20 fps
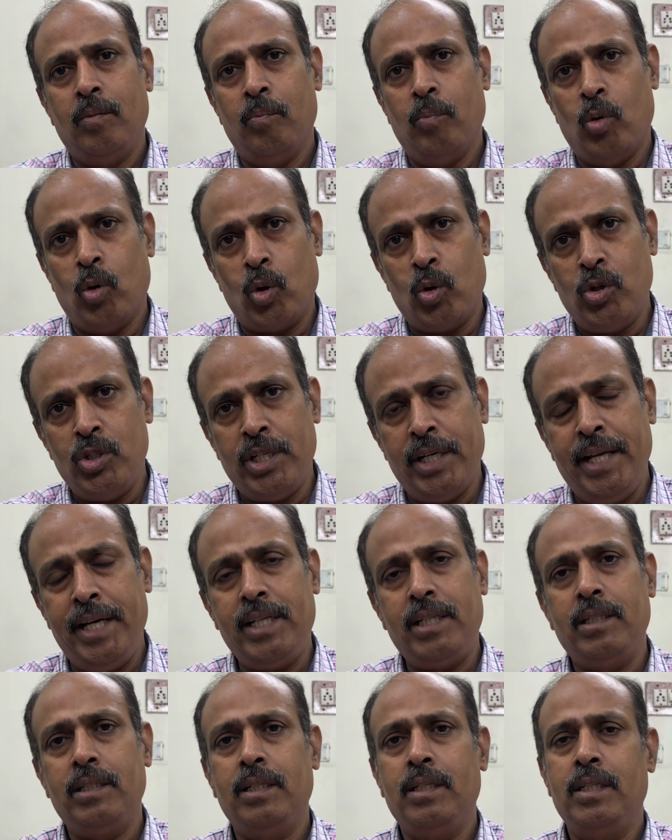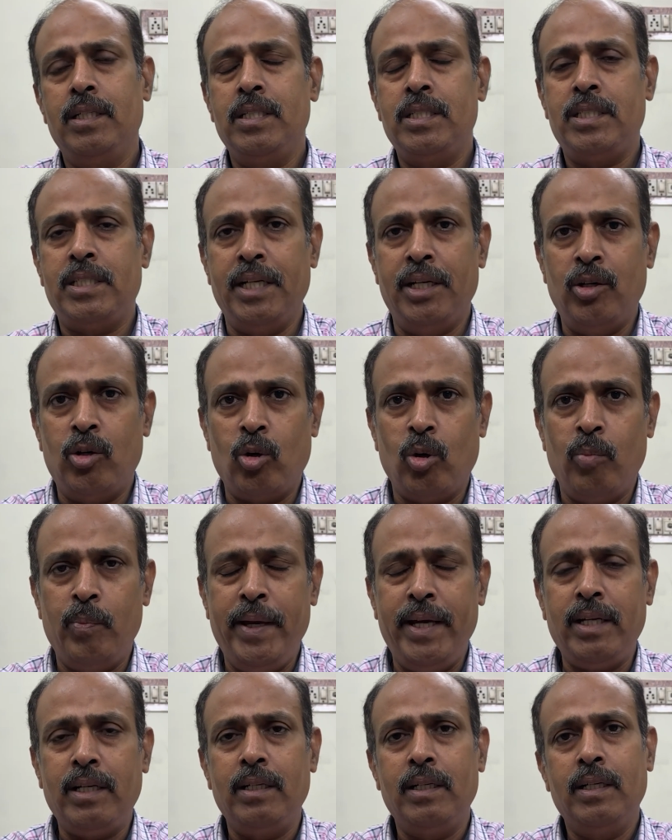monogenic,
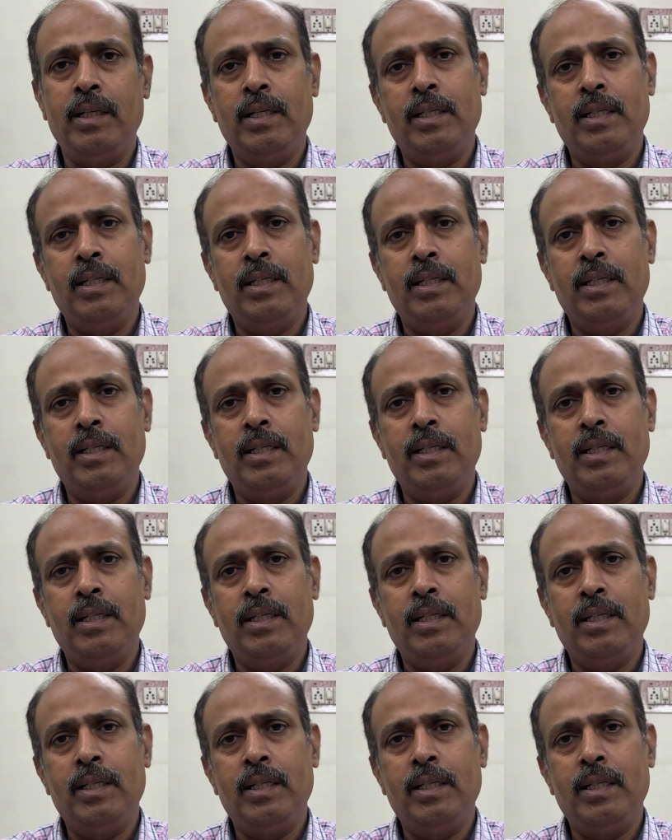syndromic,